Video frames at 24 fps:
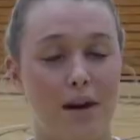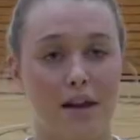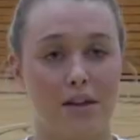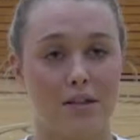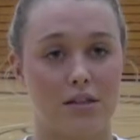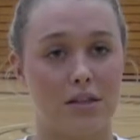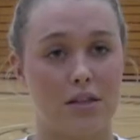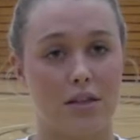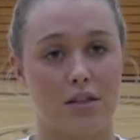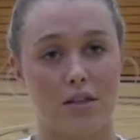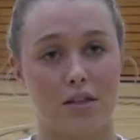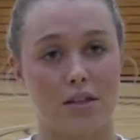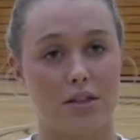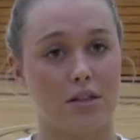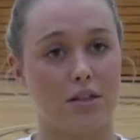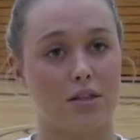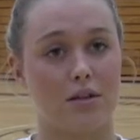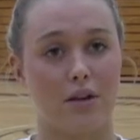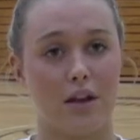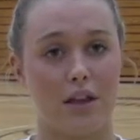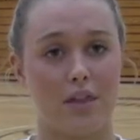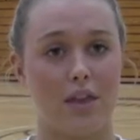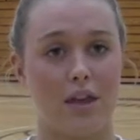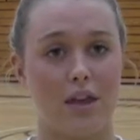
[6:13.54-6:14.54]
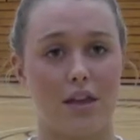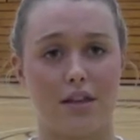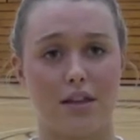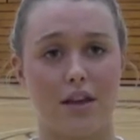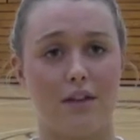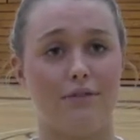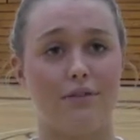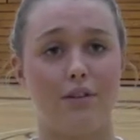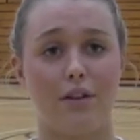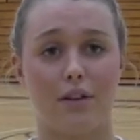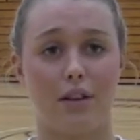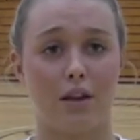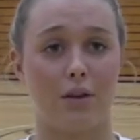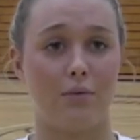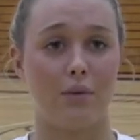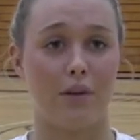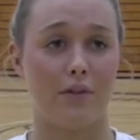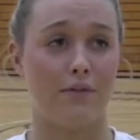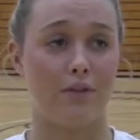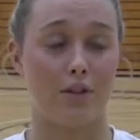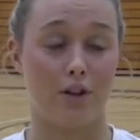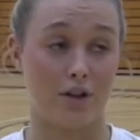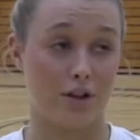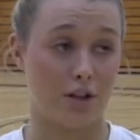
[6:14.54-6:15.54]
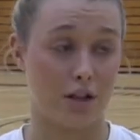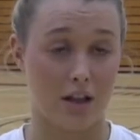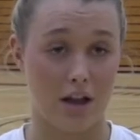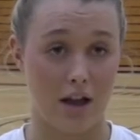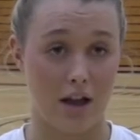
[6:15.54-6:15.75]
past season. So I think definitely we've learned a